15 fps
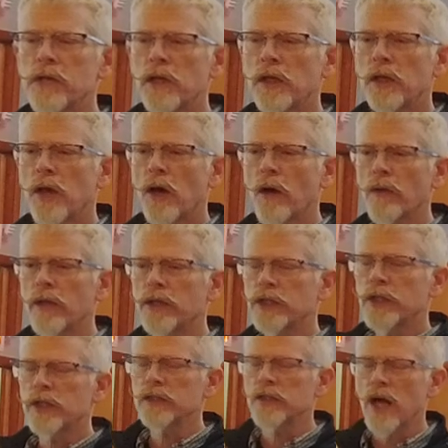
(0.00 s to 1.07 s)
he know that
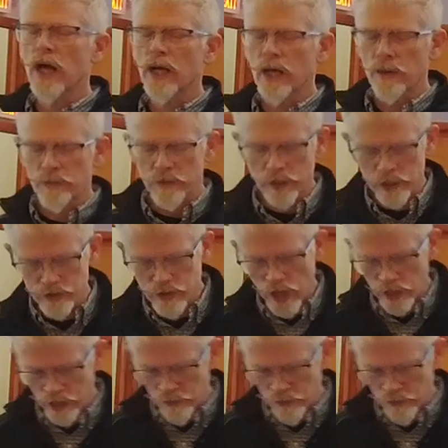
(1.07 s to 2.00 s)
she's not coming? He's not